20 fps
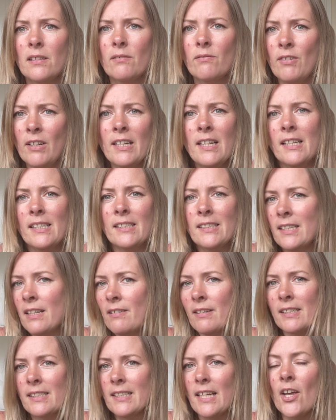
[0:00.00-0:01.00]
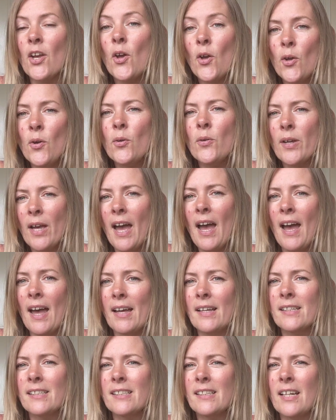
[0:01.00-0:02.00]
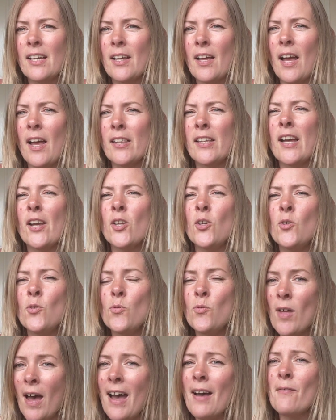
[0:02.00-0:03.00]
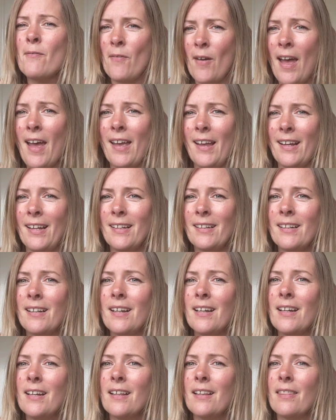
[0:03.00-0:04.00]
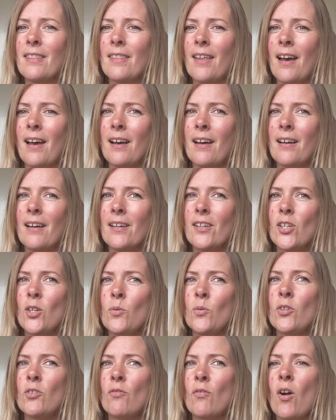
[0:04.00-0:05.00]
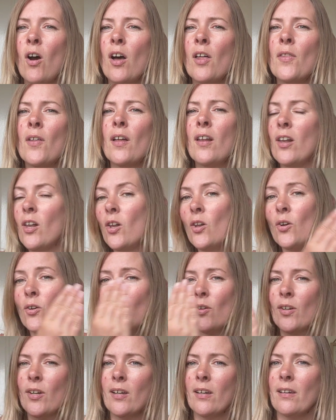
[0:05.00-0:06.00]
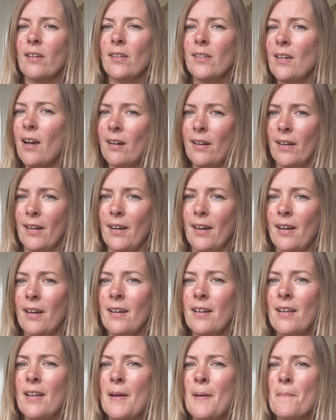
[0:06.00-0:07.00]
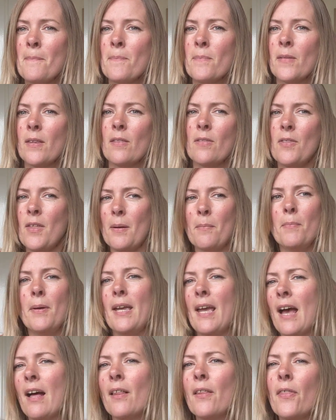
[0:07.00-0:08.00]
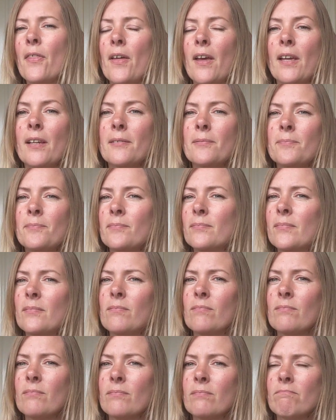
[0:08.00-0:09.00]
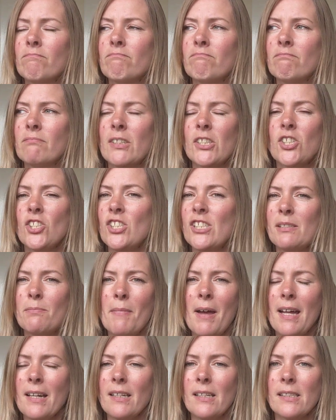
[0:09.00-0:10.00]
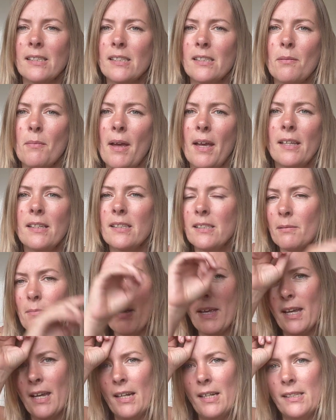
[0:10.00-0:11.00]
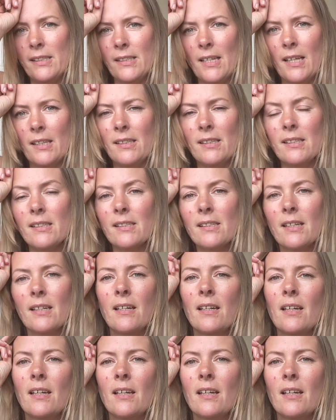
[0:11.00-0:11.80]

Really, seriously, who cares? Are you that vain that you would rather look younger than be healthy? It's just madness to me. It doesn't make any sense.